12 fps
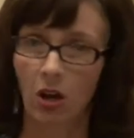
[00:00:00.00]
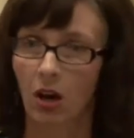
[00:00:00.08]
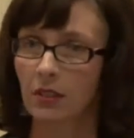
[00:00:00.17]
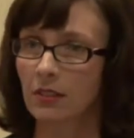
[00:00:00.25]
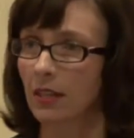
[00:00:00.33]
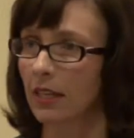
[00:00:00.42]

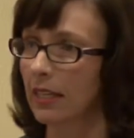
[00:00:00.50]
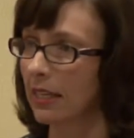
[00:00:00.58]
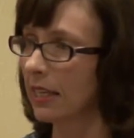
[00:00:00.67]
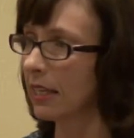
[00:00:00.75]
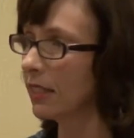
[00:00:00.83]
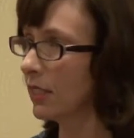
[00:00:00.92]
loss and
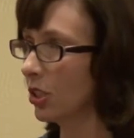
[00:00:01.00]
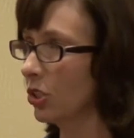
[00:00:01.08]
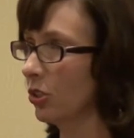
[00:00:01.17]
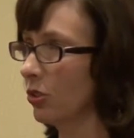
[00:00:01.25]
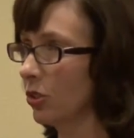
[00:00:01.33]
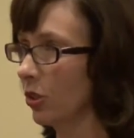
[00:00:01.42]
need
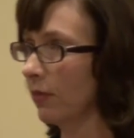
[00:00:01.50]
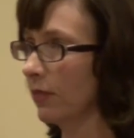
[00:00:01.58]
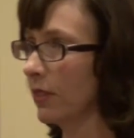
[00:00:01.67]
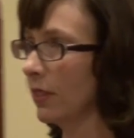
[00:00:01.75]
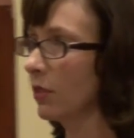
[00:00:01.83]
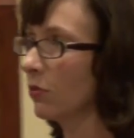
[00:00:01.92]
additional
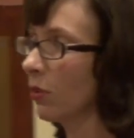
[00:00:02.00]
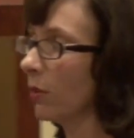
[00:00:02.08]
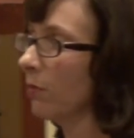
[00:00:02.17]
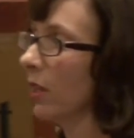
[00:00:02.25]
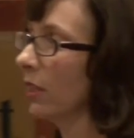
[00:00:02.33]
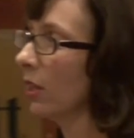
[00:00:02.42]
services
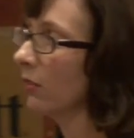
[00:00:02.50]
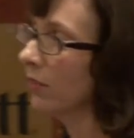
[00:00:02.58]
from low